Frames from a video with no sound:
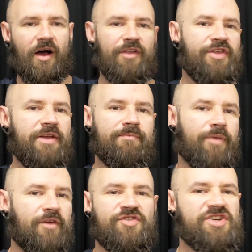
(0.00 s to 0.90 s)
I think
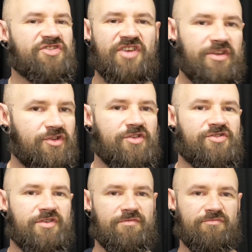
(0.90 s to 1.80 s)
both genders can
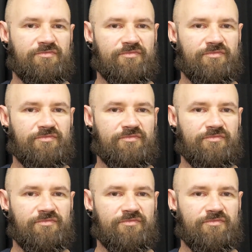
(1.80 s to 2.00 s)
use it.